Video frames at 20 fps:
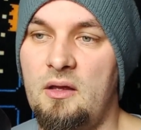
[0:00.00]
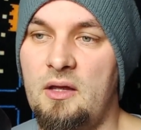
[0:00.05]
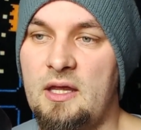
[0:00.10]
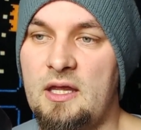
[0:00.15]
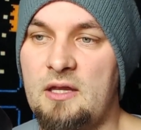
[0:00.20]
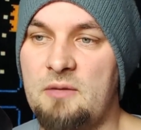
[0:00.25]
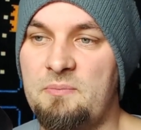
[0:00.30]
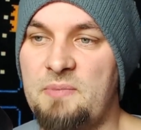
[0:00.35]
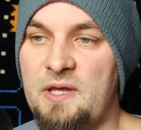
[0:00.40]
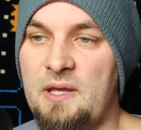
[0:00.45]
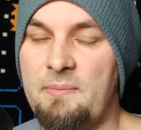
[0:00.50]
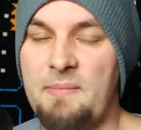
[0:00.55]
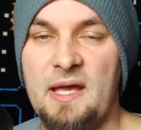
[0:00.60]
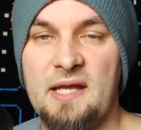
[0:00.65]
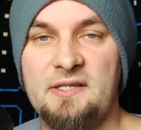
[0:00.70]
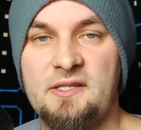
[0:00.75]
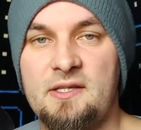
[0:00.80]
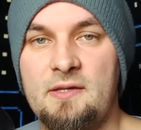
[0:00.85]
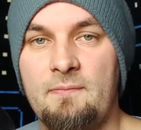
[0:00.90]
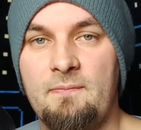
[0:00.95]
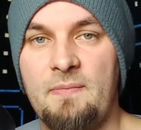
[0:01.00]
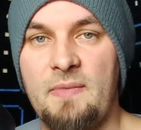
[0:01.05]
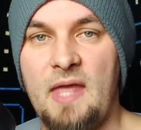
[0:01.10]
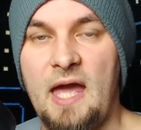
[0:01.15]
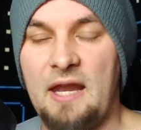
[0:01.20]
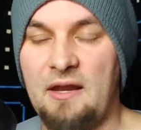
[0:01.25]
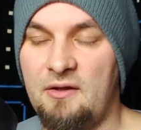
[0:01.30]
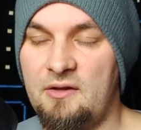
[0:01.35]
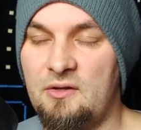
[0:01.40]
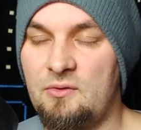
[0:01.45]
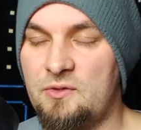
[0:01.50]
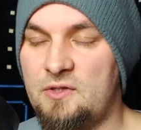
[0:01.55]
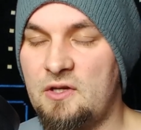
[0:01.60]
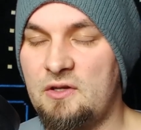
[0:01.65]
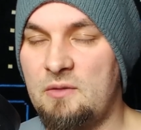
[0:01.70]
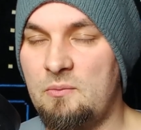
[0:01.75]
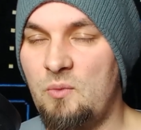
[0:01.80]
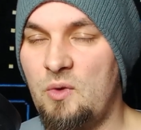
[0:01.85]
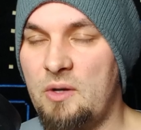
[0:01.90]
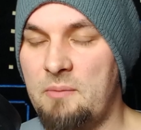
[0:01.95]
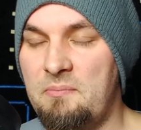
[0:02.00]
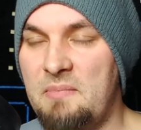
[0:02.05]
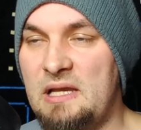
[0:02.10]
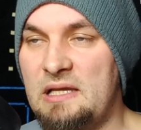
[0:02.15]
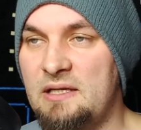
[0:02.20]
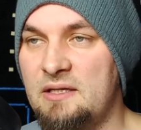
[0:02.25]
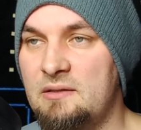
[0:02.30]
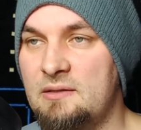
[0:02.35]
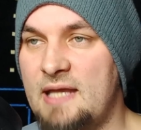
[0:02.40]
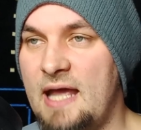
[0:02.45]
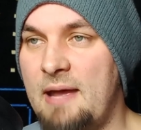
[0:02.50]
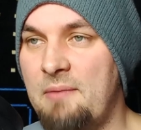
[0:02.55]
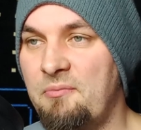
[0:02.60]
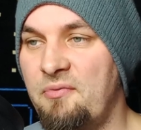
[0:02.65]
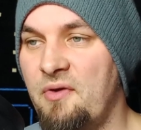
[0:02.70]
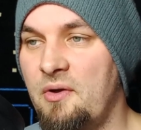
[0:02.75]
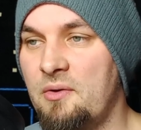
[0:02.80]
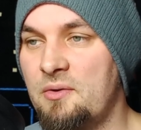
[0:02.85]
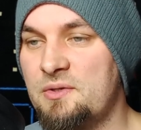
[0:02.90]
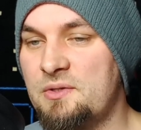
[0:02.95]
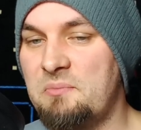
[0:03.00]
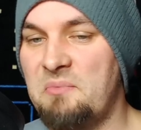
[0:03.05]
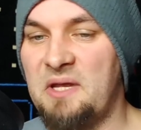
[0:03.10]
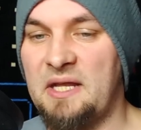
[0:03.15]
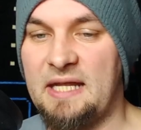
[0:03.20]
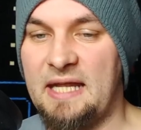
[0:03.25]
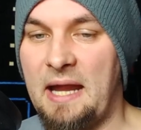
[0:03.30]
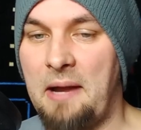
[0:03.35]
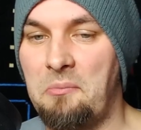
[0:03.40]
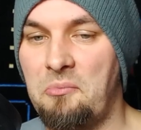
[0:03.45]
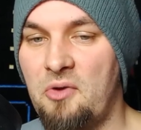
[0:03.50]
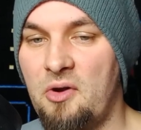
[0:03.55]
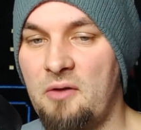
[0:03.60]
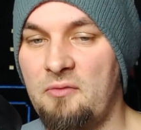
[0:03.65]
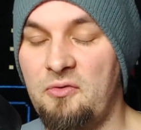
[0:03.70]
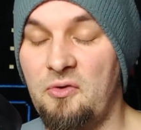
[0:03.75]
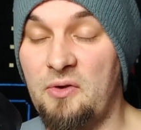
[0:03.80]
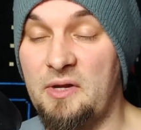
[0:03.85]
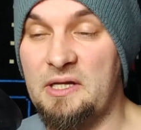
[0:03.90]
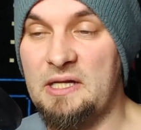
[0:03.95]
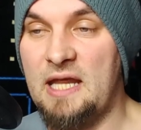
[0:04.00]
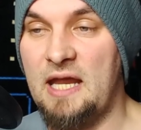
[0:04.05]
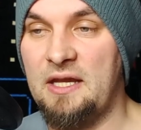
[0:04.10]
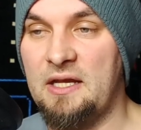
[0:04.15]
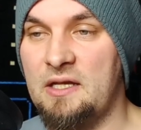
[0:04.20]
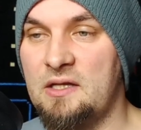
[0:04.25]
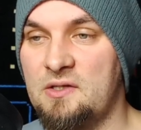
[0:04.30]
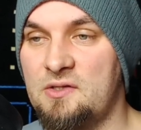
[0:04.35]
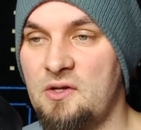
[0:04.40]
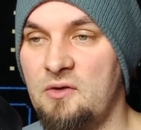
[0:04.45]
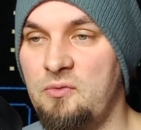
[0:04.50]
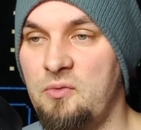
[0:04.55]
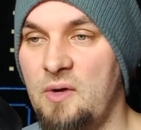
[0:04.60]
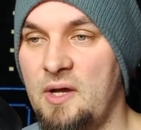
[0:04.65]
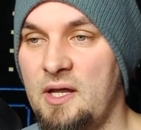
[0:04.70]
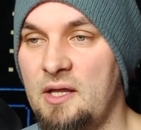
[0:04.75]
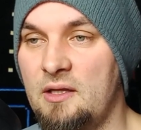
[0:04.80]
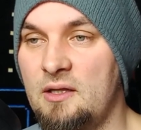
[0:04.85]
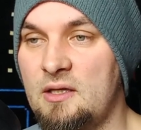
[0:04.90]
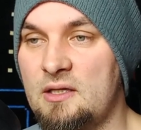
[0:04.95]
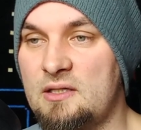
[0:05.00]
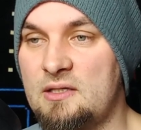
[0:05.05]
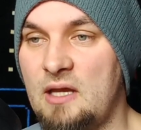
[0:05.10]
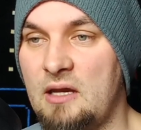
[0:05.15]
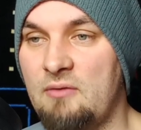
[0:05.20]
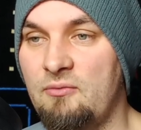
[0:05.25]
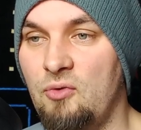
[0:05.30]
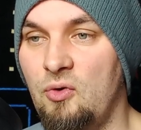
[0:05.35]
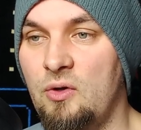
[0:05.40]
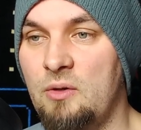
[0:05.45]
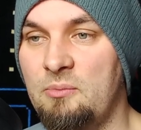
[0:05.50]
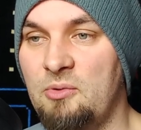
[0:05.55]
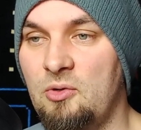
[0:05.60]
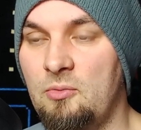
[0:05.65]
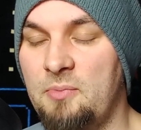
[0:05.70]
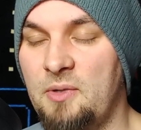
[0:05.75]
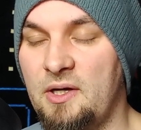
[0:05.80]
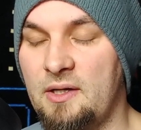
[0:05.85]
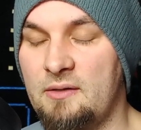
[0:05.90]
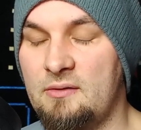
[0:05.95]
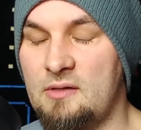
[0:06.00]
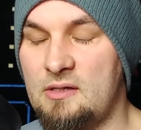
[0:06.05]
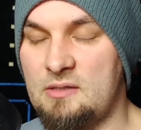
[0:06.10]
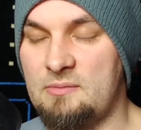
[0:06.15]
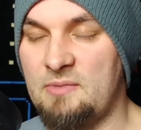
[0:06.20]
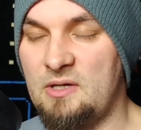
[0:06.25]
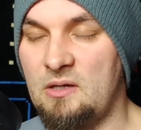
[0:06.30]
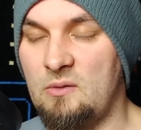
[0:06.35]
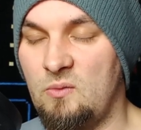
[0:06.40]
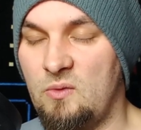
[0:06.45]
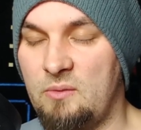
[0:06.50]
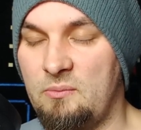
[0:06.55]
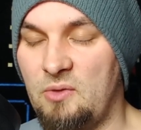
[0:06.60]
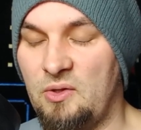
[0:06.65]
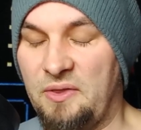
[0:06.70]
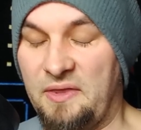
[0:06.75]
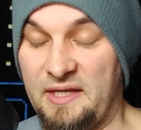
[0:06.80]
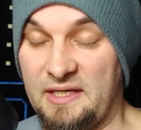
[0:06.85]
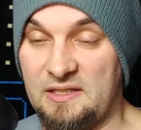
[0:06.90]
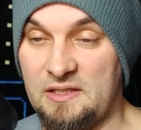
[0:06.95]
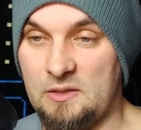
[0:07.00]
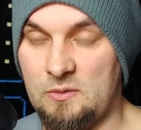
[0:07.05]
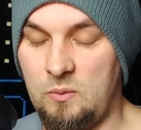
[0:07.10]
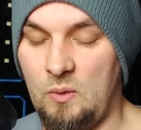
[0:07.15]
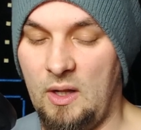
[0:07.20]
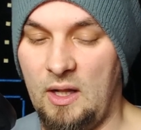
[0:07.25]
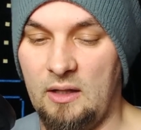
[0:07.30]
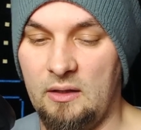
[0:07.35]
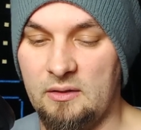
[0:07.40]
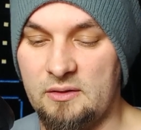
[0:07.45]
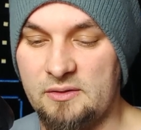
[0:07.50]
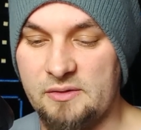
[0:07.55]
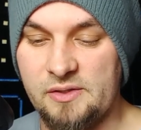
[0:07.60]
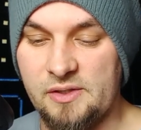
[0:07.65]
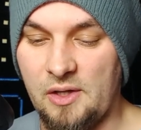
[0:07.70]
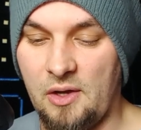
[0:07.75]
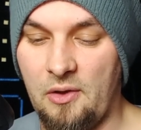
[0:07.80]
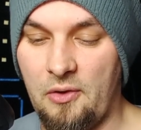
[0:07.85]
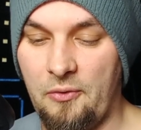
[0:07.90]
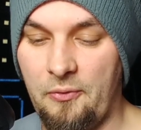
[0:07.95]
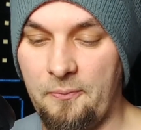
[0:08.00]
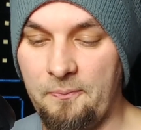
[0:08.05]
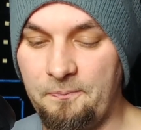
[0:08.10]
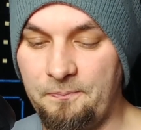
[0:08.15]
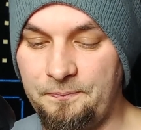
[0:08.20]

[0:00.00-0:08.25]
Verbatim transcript: it'd be a mess. And I also didn't want a million damn photos on my camera. I thought in the editing software it's unavoidable, but it doesn't mean I want them on this as well. So